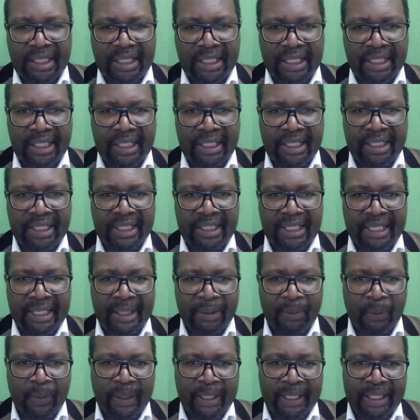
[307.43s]
In a
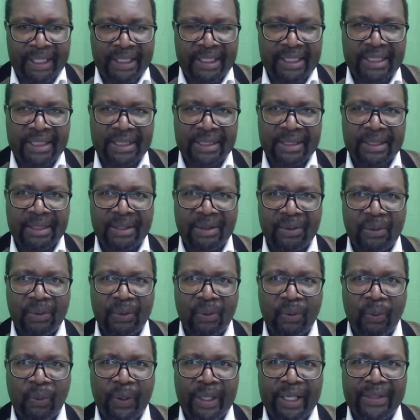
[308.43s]
word,
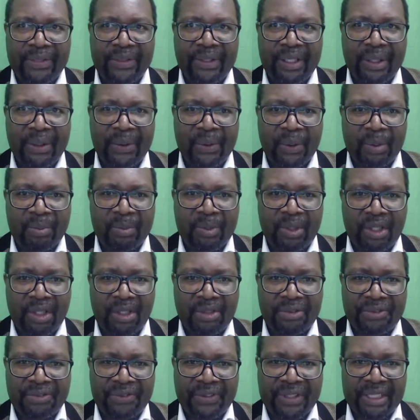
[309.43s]
where the Home
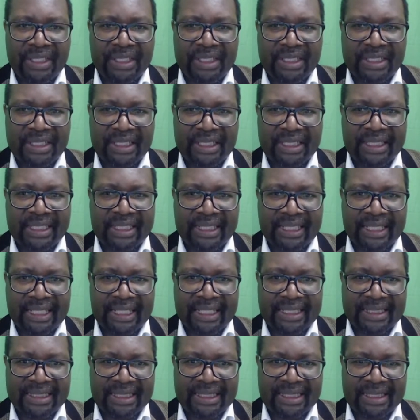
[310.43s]
Office
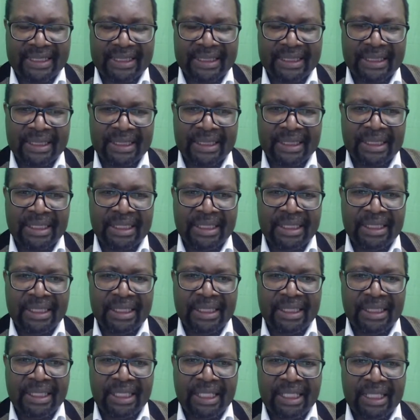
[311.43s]
grants
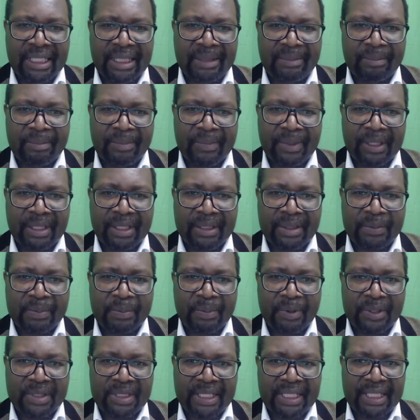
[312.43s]
a
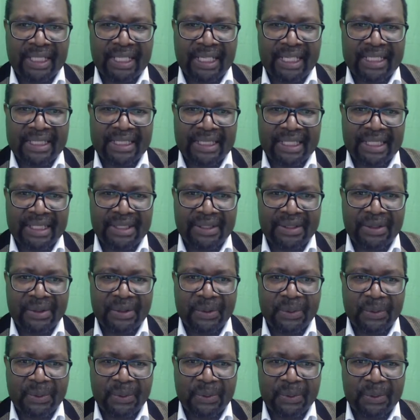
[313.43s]
sponsor license
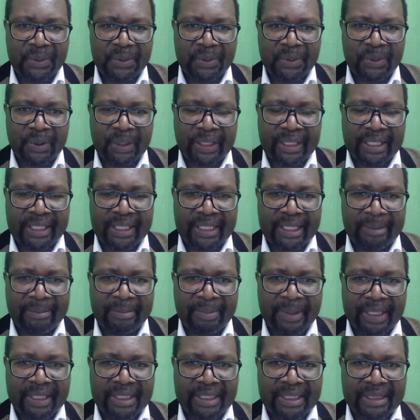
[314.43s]
to a
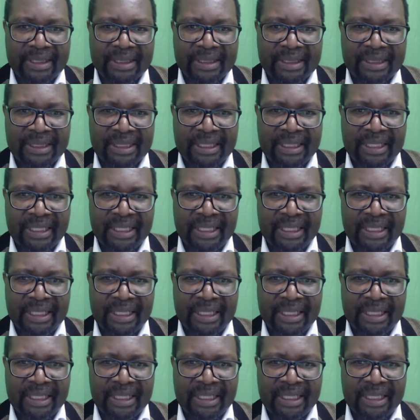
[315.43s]
company,